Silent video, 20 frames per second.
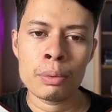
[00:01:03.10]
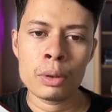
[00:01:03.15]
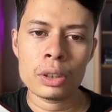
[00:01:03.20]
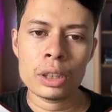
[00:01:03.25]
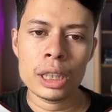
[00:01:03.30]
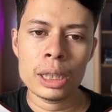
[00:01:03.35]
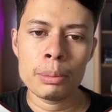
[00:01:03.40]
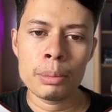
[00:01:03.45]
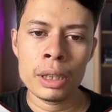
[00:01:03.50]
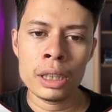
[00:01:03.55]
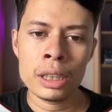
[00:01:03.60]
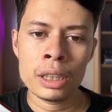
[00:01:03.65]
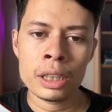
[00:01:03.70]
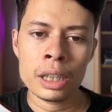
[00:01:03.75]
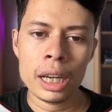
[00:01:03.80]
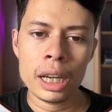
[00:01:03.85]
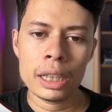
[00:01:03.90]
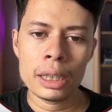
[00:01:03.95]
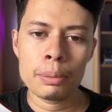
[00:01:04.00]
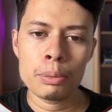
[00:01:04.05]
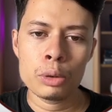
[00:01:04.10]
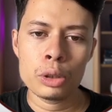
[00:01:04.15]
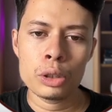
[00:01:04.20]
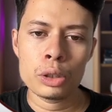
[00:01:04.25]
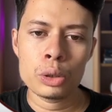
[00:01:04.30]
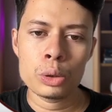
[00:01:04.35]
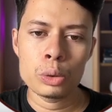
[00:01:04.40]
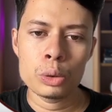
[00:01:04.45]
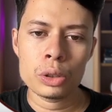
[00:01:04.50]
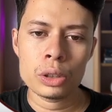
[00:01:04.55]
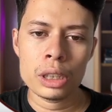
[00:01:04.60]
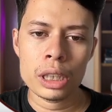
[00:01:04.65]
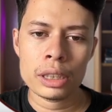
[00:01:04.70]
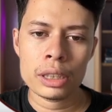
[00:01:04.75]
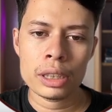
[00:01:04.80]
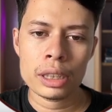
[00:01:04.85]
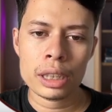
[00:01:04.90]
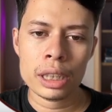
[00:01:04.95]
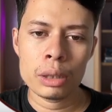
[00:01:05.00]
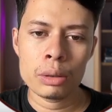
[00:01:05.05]
event. And if we choose the
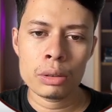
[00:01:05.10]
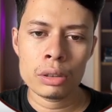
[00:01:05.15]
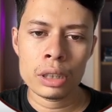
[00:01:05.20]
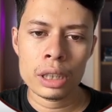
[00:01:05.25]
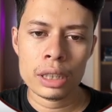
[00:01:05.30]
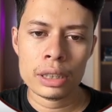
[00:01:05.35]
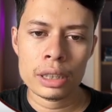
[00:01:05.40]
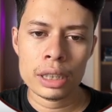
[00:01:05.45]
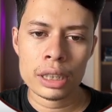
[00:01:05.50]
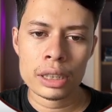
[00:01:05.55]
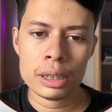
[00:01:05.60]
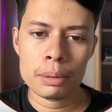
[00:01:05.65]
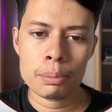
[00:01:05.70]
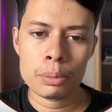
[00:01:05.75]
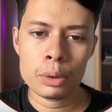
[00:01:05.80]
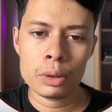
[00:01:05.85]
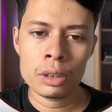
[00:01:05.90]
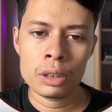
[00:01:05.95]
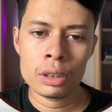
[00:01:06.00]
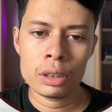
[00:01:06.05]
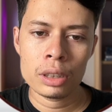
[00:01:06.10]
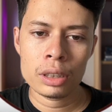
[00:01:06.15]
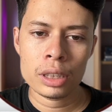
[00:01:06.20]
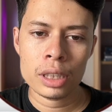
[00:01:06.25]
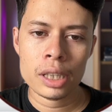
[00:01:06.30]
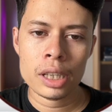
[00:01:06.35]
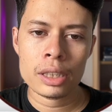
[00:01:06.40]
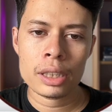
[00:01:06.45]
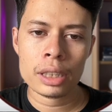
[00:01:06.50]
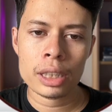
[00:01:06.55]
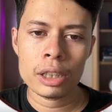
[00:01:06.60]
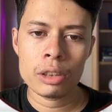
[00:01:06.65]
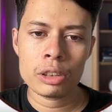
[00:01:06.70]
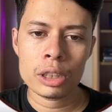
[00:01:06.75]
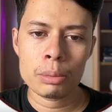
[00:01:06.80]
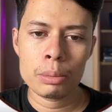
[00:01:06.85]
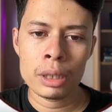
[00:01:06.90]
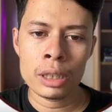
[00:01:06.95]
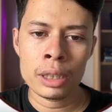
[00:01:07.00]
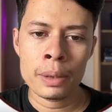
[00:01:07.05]
checkout as example, this is the checkout
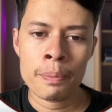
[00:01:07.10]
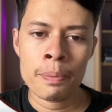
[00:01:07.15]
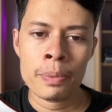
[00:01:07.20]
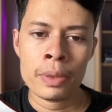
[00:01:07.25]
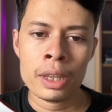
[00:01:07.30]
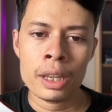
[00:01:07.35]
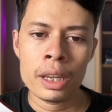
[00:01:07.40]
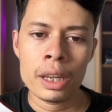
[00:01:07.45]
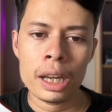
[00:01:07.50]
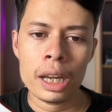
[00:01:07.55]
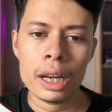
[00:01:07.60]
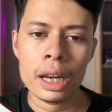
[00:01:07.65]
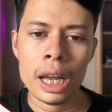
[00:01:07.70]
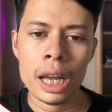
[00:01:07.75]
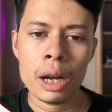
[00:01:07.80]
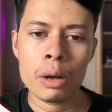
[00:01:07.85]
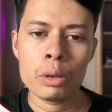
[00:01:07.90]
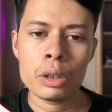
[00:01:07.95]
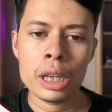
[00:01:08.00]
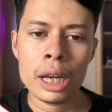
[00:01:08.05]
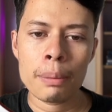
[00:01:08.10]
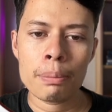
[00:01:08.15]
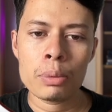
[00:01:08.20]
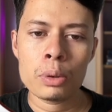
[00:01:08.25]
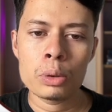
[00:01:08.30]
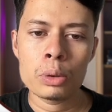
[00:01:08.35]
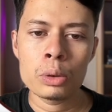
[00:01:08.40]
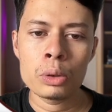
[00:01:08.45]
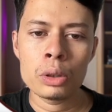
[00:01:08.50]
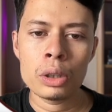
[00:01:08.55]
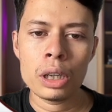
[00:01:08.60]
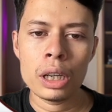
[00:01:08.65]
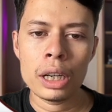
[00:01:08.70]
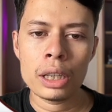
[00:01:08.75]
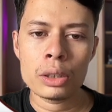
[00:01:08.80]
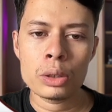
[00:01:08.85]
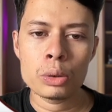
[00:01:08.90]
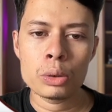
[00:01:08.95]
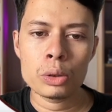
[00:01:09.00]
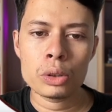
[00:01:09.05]
event, and now we have to
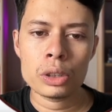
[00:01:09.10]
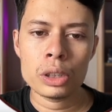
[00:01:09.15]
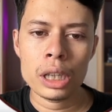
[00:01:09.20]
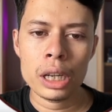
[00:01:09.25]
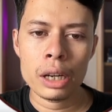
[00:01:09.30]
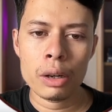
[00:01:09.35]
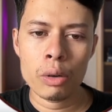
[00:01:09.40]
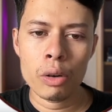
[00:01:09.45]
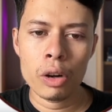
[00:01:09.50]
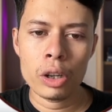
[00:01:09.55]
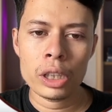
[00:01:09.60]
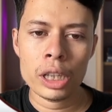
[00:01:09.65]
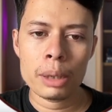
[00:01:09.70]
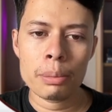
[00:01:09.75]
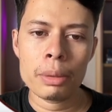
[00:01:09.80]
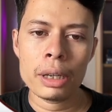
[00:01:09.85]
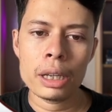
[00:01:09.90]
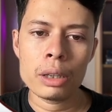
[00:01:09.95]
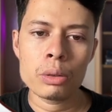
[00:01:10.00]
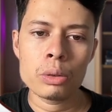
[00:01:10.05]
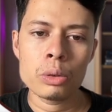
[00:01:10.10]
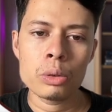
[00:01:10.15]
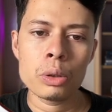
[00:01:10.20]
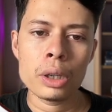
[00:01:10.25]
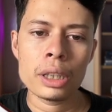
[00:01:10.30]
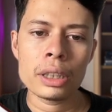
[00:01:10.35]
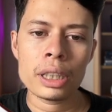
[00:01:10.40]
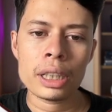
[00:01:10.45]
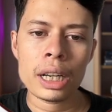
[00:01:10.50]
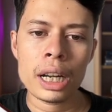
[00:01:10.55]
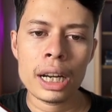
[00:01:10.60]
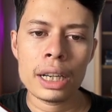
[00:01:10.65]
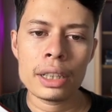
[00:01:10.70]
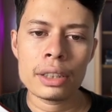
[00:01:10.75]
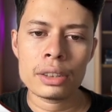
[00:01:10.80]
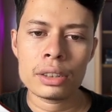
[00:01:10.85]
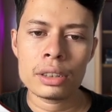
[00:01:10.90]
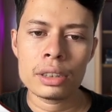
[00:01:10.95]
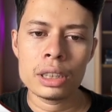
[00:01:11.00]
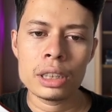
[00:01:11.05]
choose the order value and the
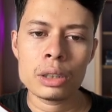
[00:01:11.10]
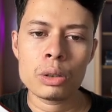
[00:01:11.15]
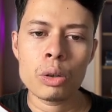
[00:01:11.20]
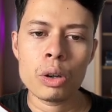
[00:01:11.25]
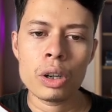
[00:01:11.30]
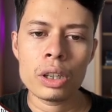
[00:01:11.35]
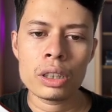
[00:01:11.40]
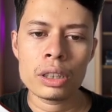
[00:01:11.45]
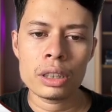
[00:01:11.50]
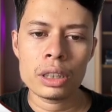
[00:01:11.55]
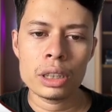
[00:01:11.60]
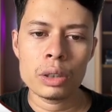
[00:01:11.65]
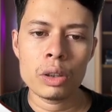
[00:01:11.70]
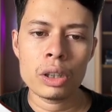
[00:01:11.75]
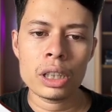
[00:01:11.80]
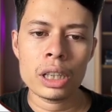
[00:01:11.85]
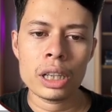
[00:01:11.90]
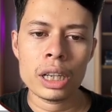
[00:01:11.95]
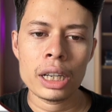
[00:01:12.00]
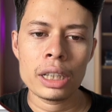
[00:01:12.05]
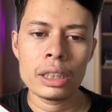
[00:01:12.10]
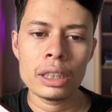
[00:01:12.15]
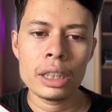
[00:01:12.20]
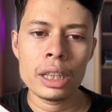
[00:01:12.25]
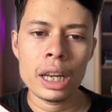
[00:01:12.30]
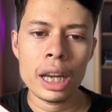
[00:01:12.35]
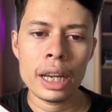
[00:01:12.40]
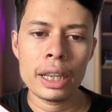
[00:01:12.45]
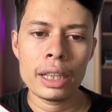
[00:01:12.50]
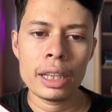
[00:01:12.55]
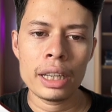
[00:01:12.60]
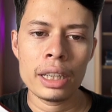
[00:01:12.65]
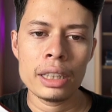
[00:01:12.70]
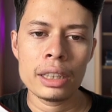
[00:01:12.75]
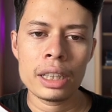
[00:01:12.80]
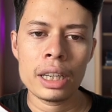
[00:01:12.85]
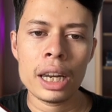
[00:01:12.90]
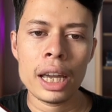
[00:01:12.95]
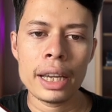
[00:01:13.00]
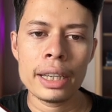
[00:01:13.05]
currency, quantity, order ID, line in
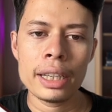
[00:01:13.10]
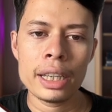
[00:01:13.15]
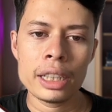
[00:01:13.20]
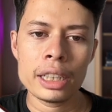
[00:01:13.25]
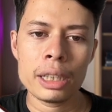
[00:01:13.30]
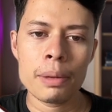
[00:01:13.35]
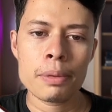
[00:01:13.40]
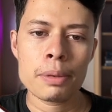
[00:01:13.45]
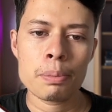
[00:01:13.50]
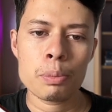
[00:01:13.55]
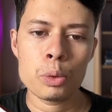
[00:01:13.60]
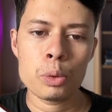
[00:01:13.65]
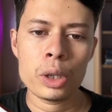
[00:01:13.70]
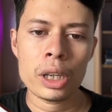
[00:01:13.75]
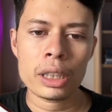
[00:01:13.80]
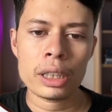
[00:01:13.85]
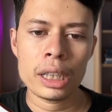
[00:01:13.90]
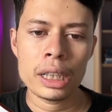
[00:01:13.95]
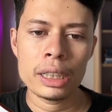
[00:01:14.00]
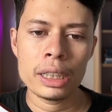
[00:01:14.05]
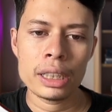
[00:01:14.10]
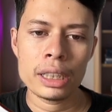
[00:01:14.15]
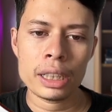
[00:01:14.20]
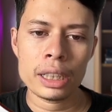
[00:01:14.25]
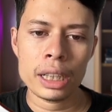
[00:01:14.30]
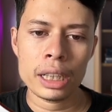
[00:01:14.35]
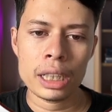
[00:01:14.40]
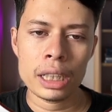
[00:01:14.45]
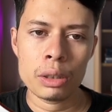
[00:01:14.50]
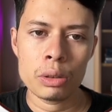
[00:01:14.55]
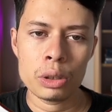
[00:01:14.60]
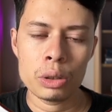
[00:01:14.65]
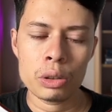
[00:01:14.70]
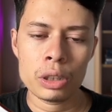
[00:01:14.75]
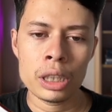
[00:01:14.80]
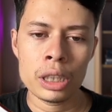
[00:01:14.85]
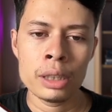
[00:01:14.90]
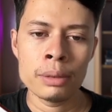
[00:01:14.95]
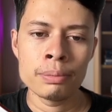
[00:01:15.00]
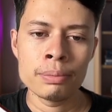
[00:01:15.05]
the line items, product ID, and the category.
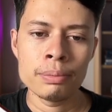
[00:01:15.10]
Okay,